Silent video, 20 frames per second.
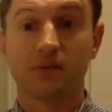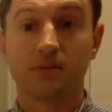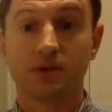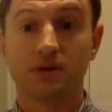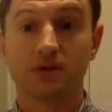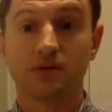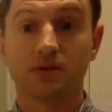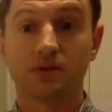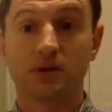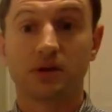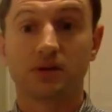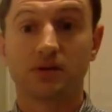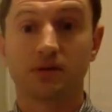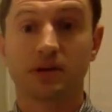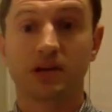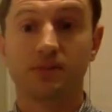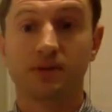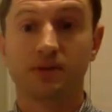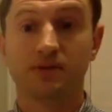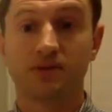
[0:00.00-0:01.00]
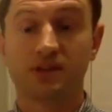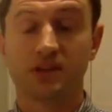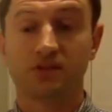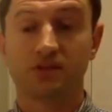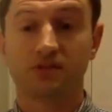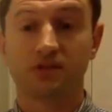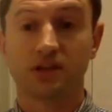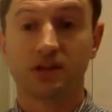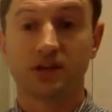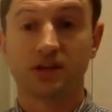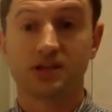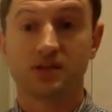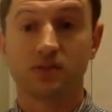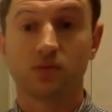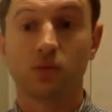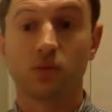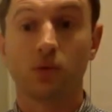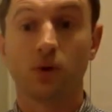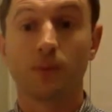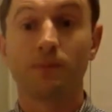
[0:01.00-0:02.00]
It'll keep everything really nice
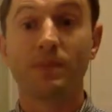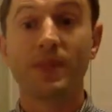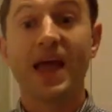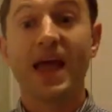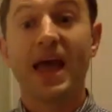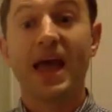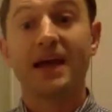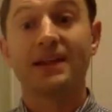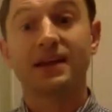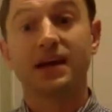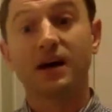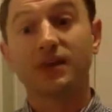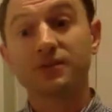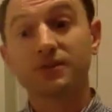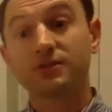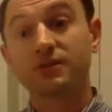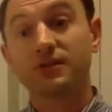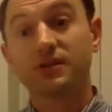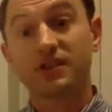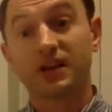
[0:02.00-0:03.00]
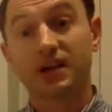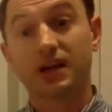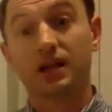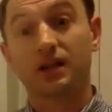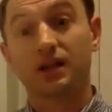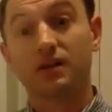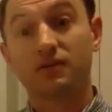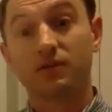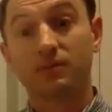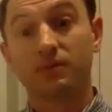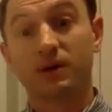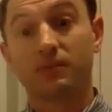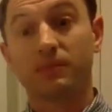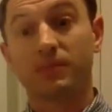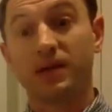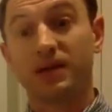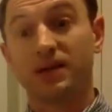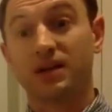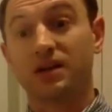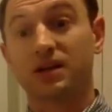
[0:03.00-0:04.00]
and warm. And the other thing I love about
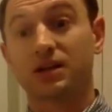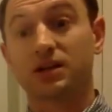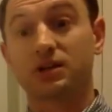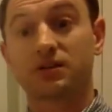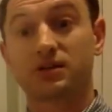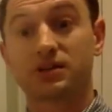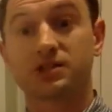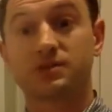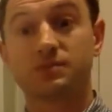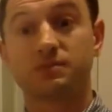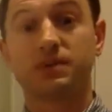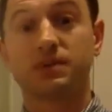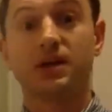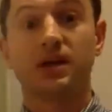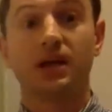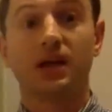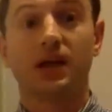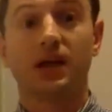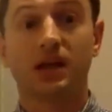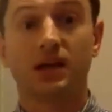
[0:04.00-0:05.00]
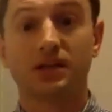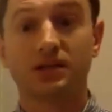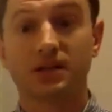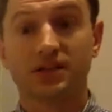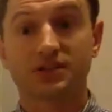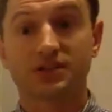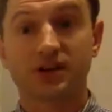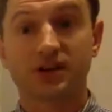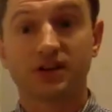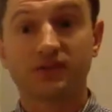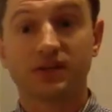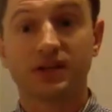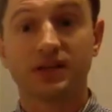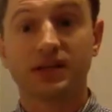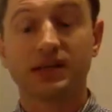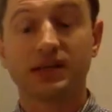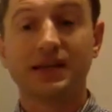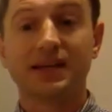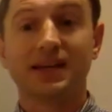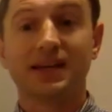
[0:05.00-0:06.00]
making a crisp in a Dutch
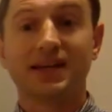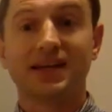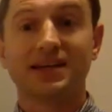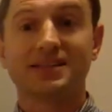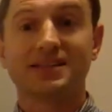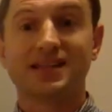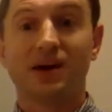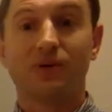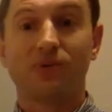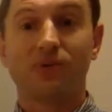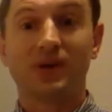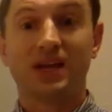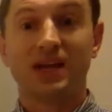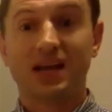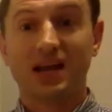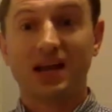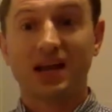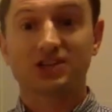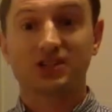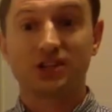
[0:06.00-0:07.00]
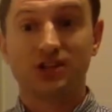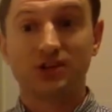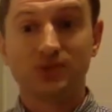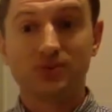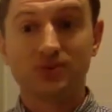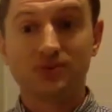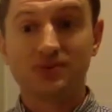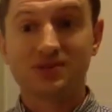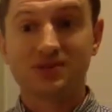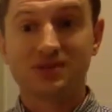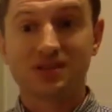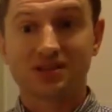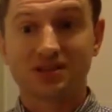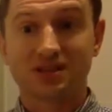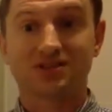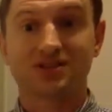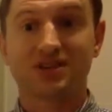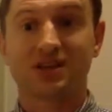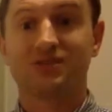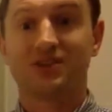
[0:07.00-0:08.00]
oven is that we can actually use the
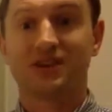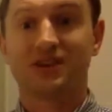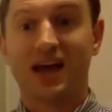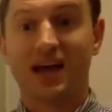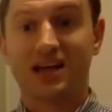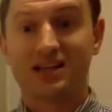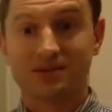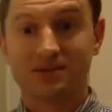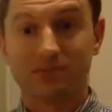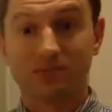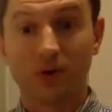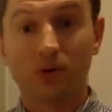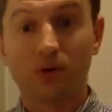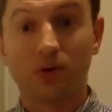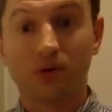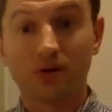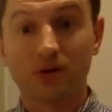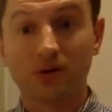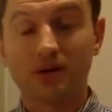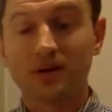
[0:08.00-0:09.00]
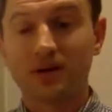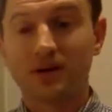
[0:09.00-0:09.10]
Dutch oven as a bowl.